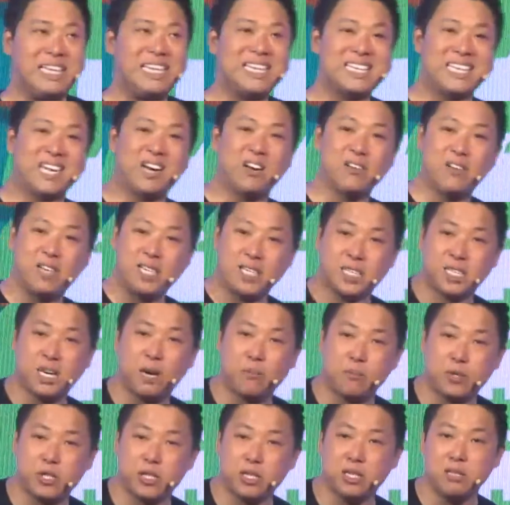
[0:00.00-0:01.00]
this kind of
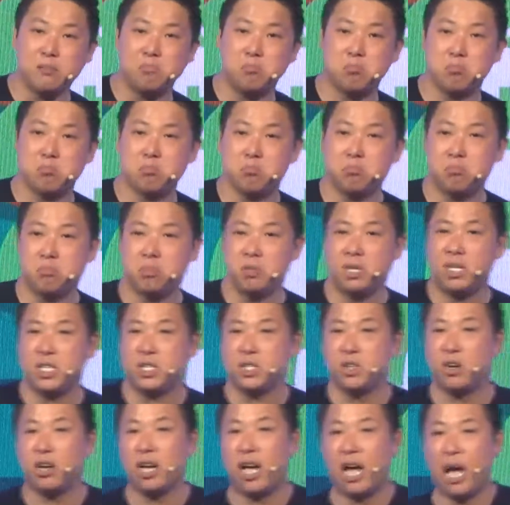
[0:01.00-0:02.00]
disruption
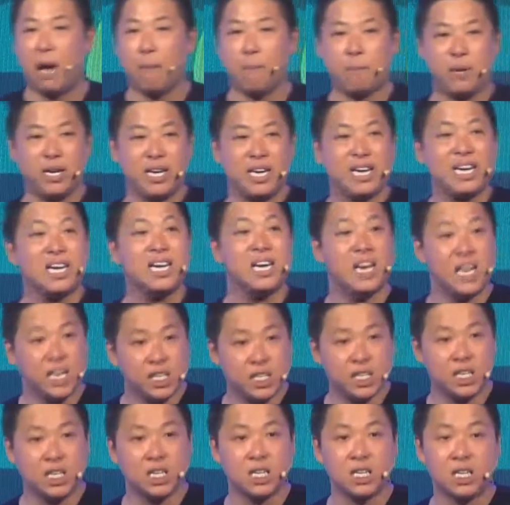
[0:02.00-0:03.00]
is not happening in
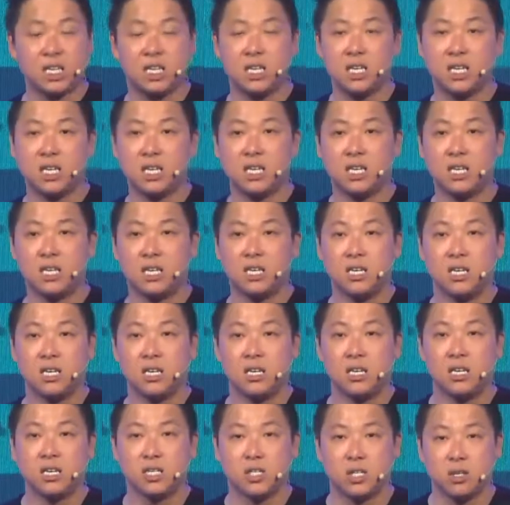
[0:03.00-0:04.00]
Asia.
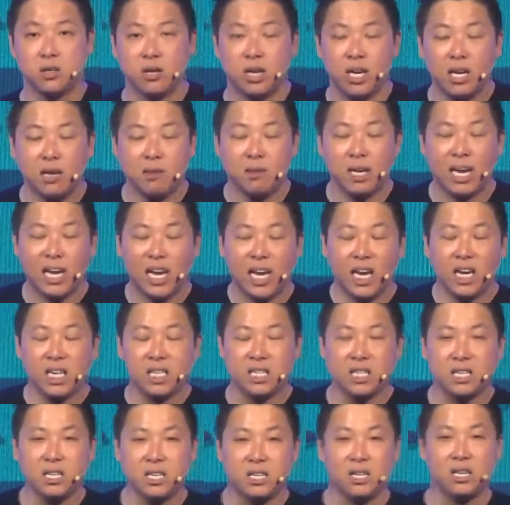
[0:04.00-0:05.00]
So in
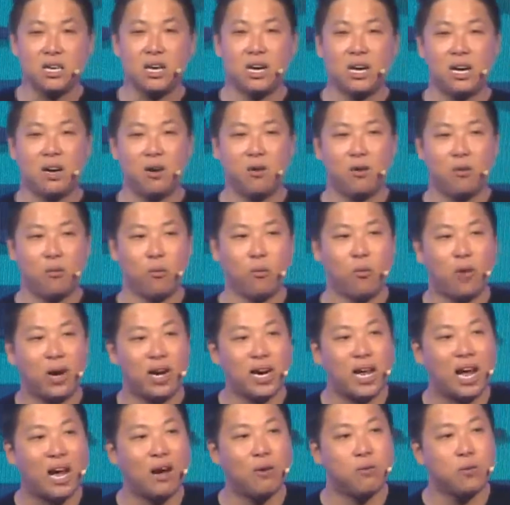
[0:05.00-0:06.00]
Asia,
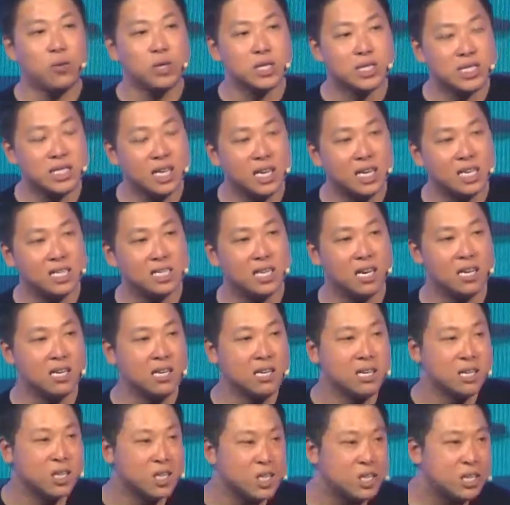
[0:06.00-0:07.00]
what I would say is that
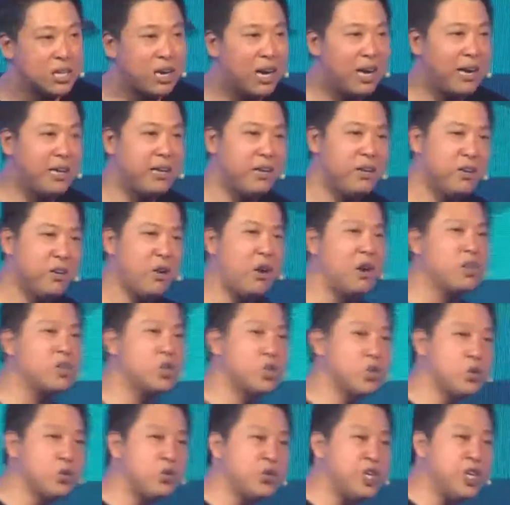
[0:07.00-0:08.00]
try
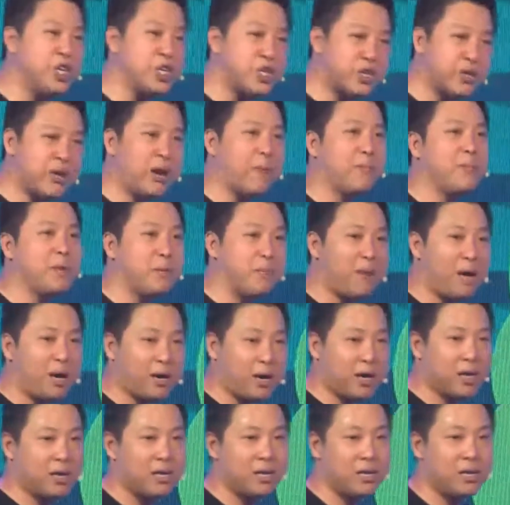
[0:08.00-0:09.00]
not to disrupt the
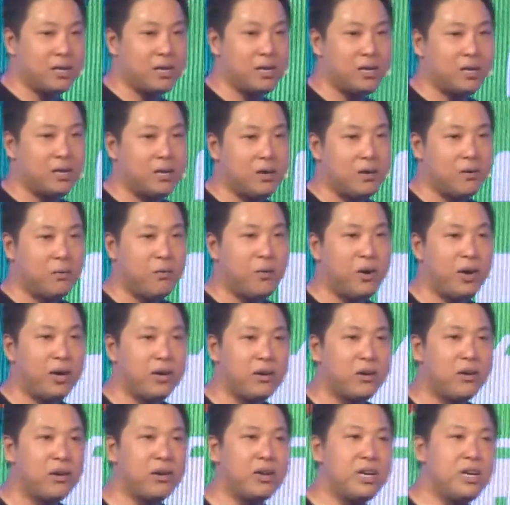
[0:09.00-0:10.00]
market. We
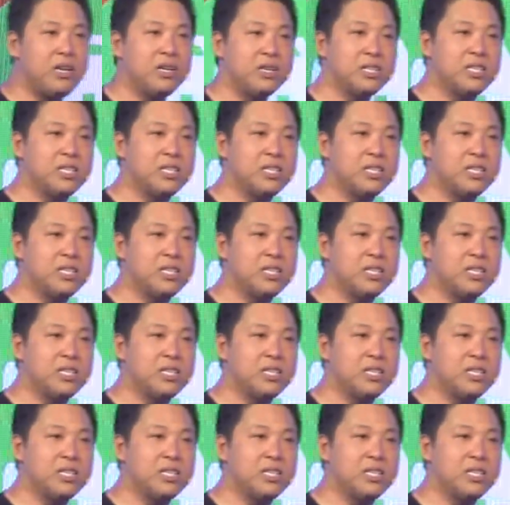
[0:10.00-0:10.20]
are not